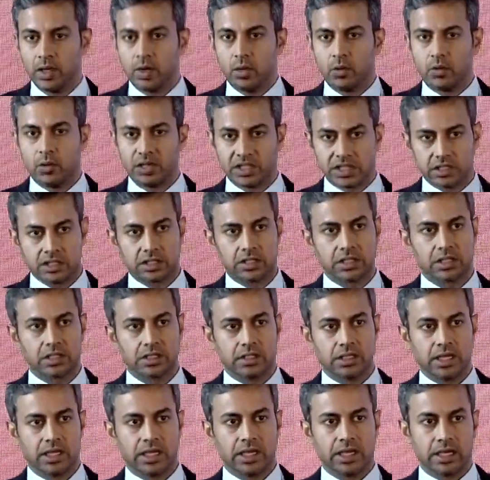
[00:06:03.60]
which
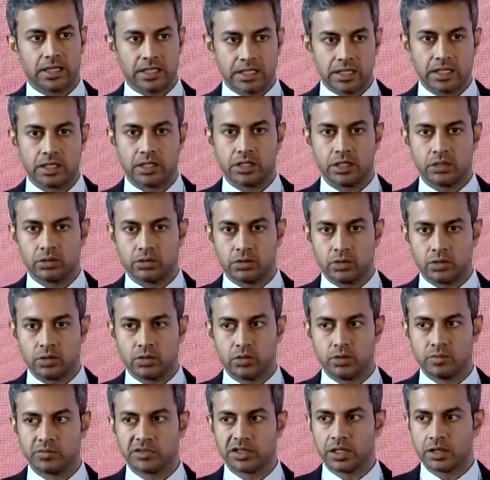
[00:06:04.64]
the Indian tool
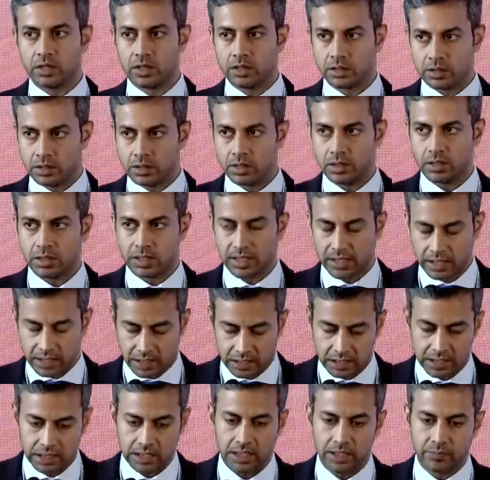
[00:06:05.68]
rooms are not
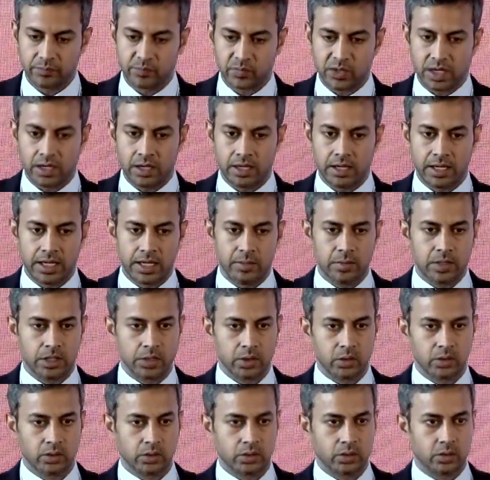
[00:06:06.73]
currently able
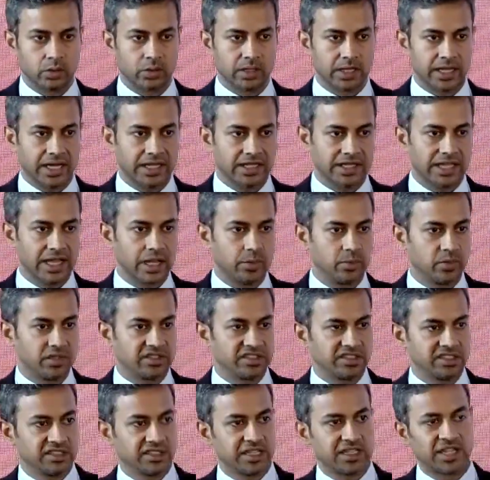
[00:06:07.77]
to get that
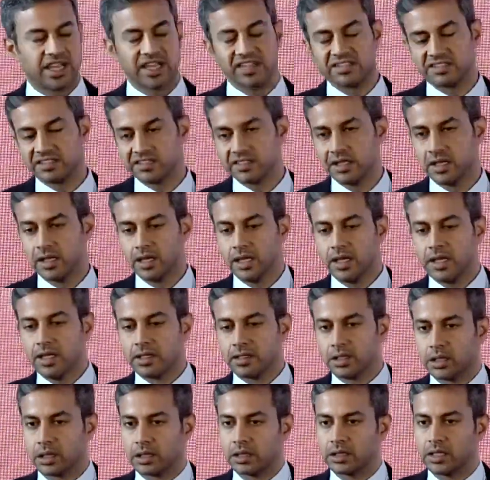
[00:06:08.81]
business, and hence
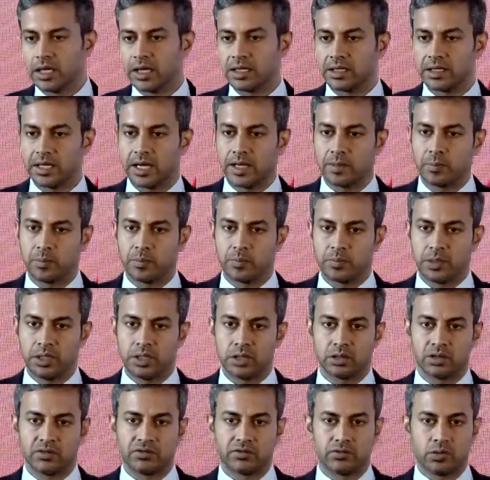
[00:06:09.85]
the entire
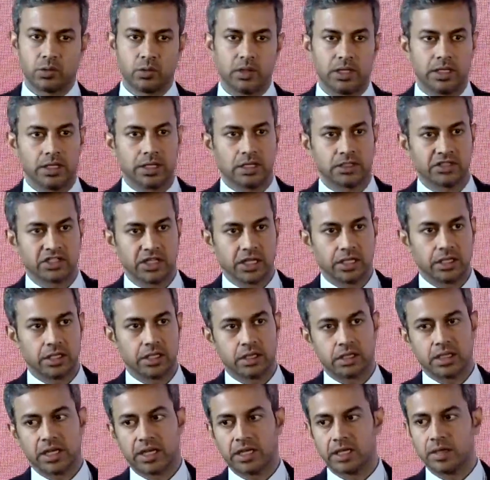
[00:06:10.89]
piece of tooling chunk
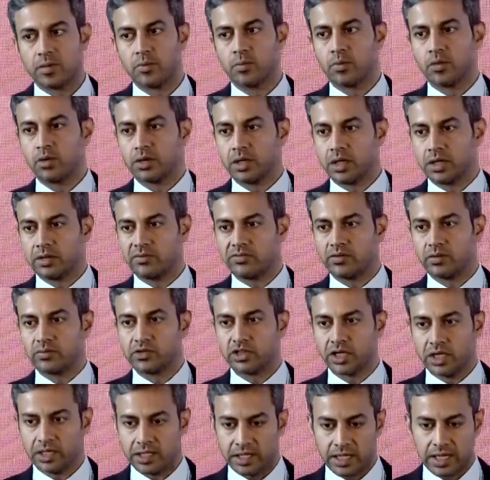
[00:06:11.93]
is getting imported from
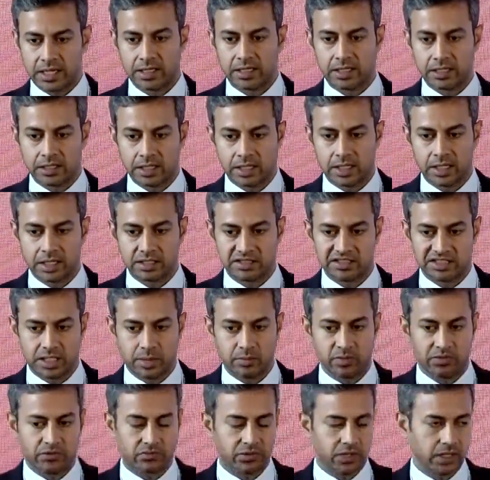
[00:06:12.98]
China in the current
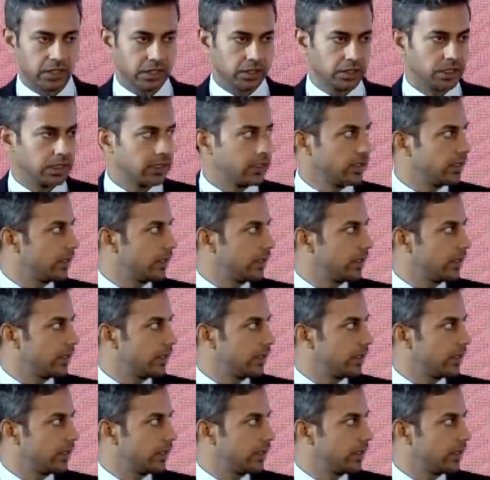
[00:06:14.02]
scheme of things.